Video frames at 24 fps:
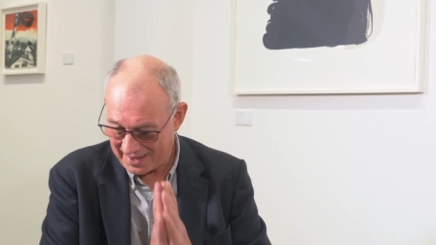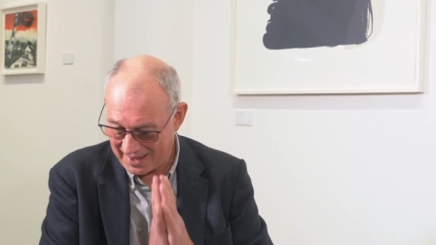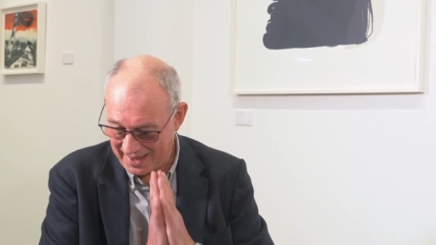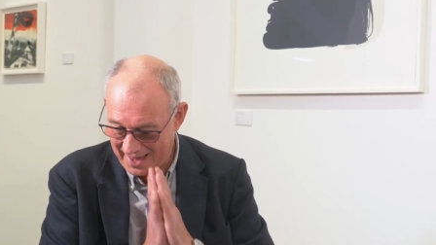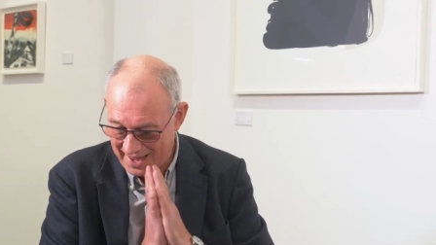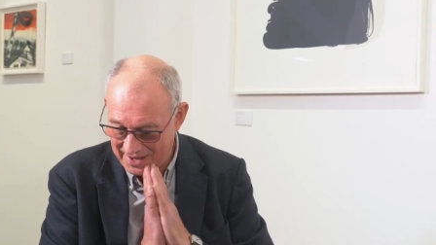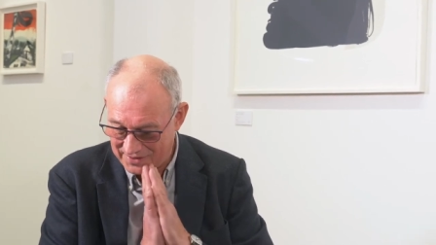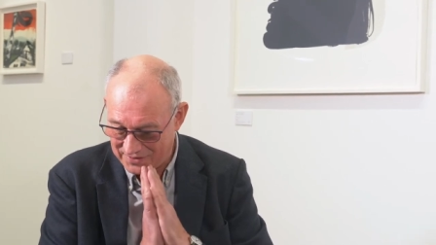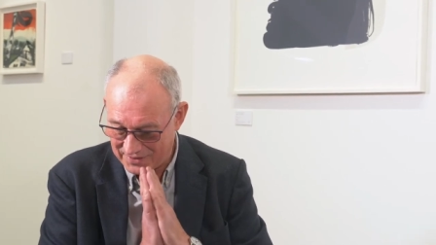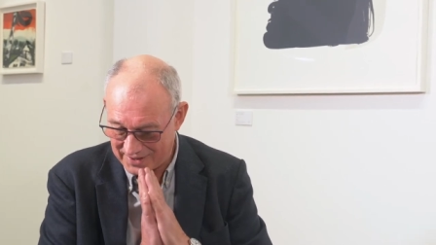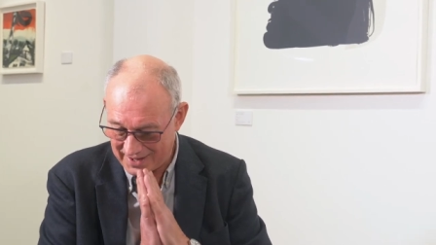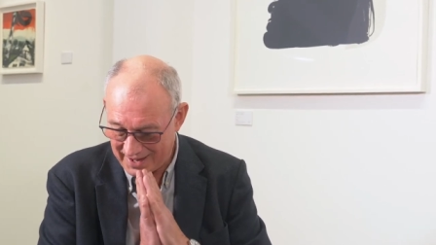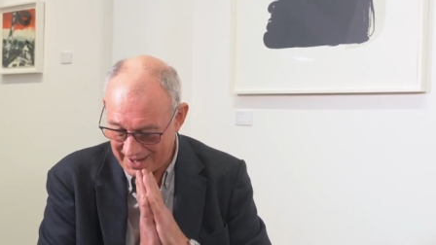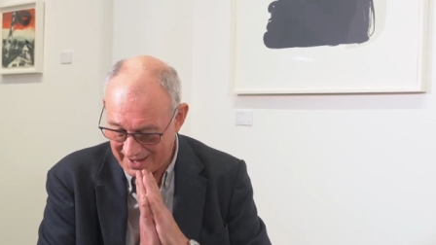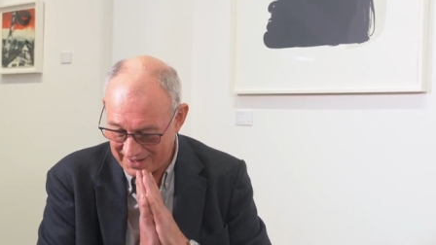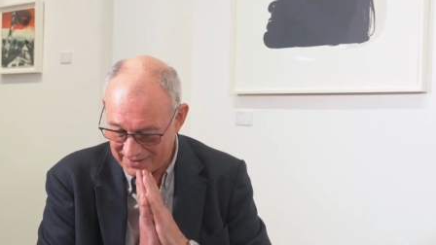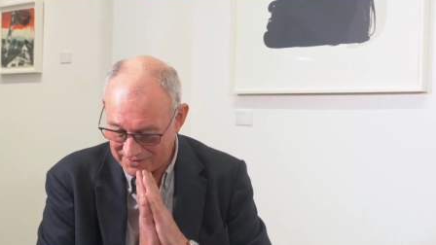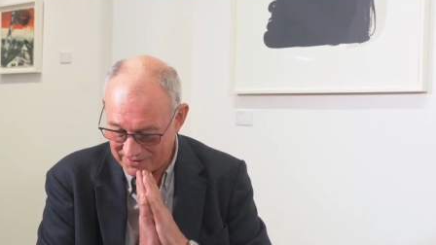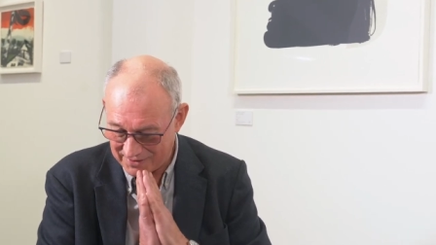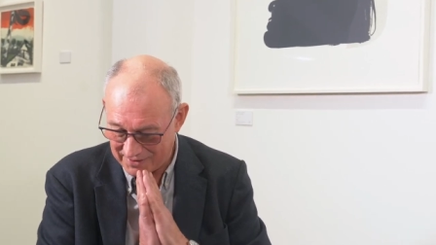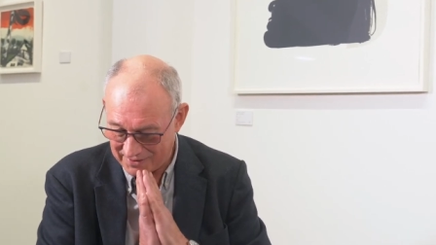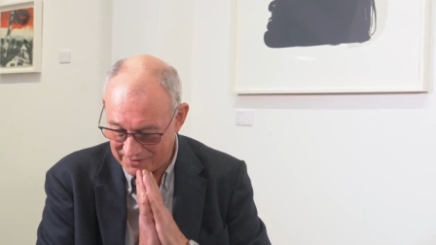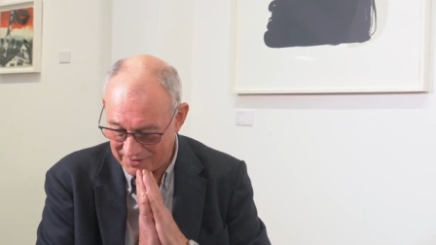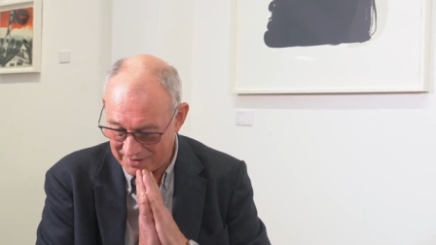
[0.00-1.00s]

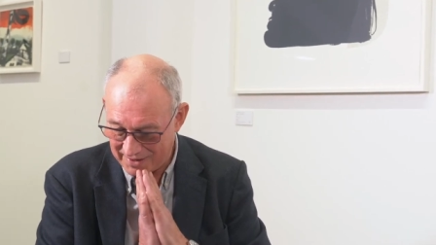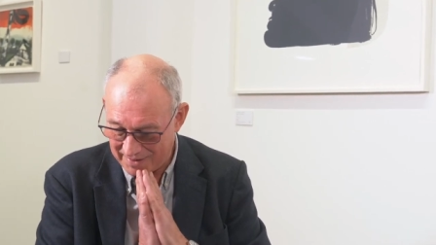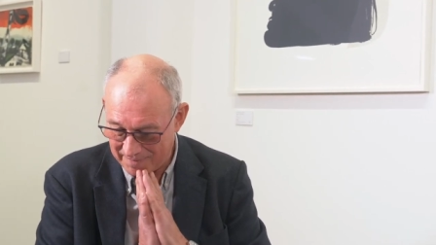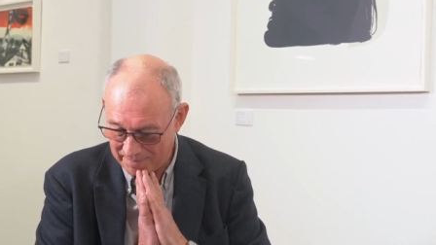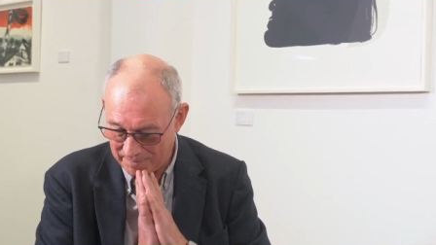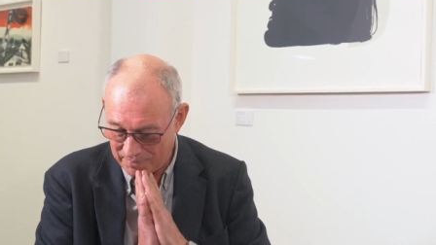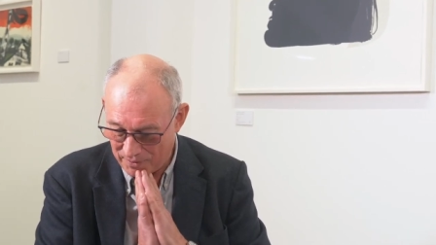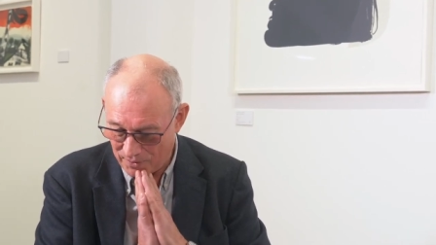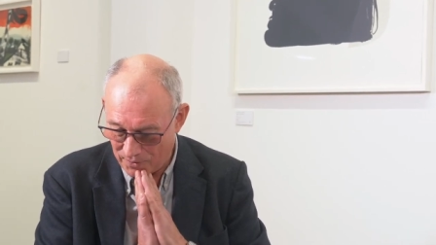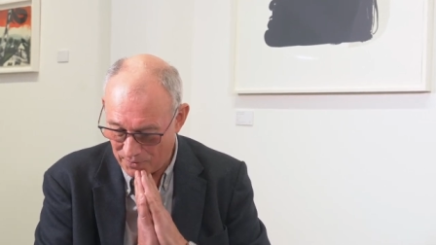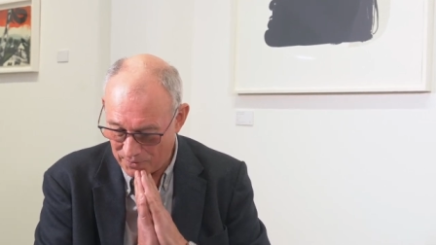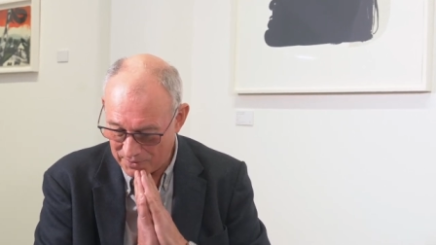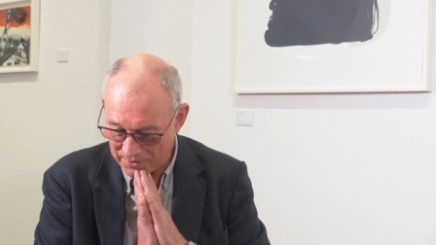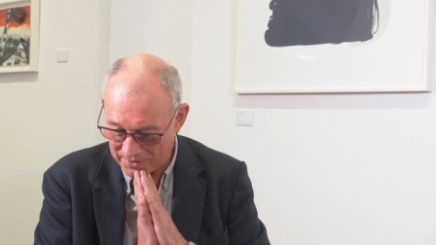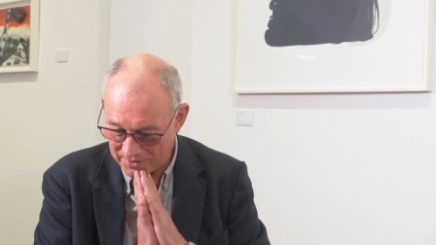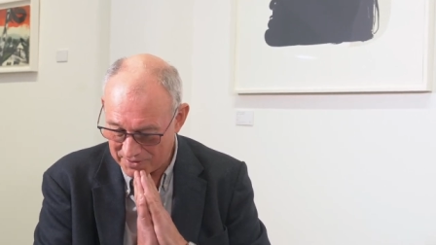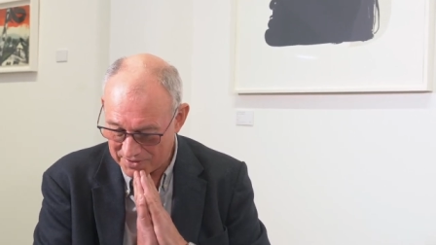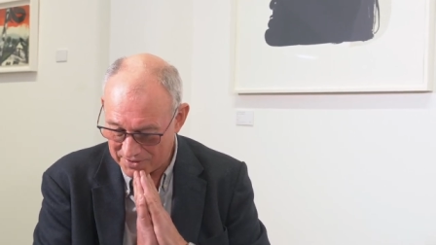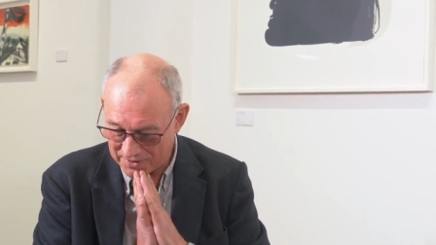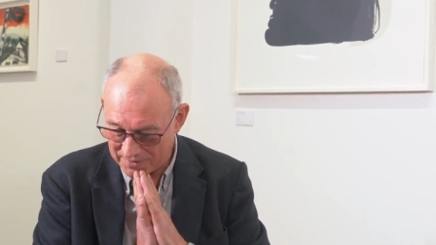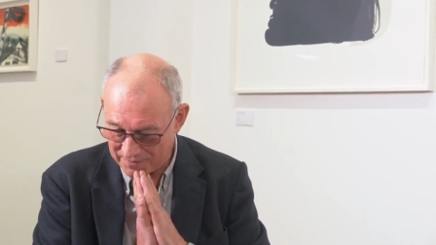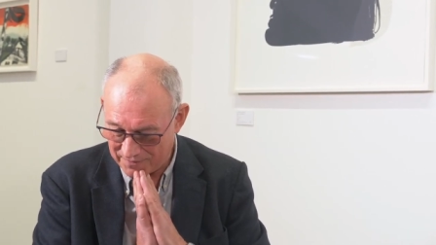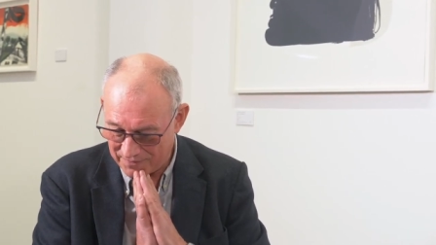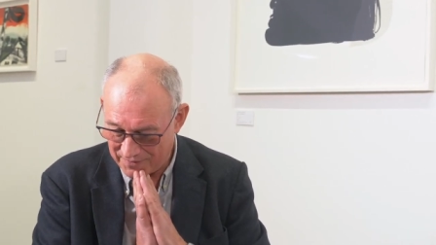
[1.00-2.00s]
education and the
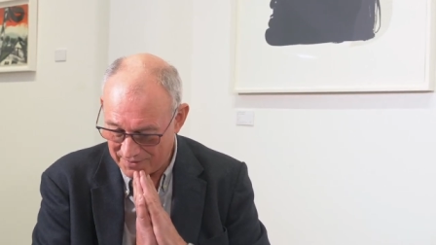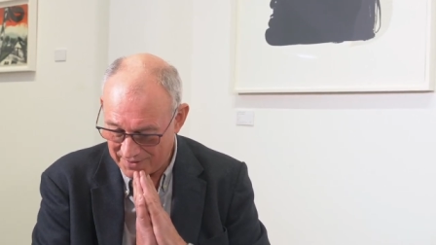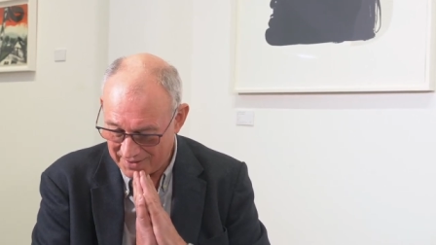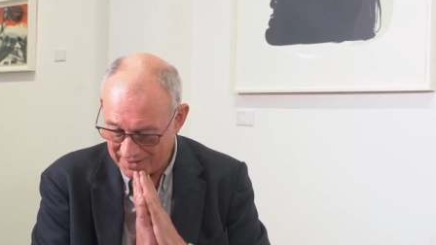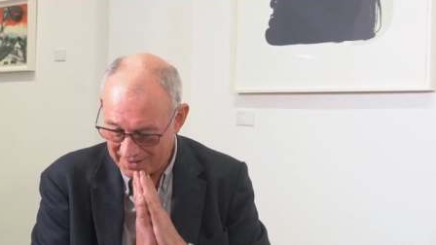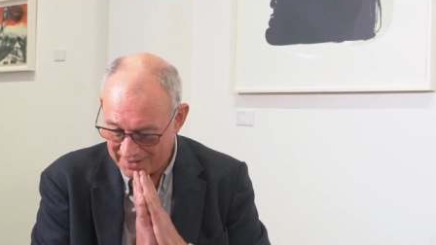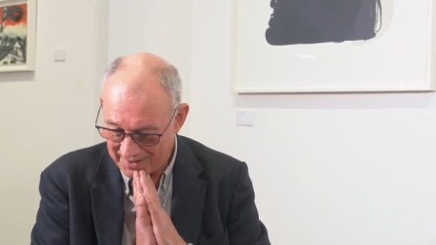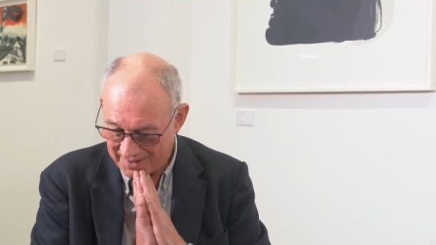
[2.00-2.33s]
importance of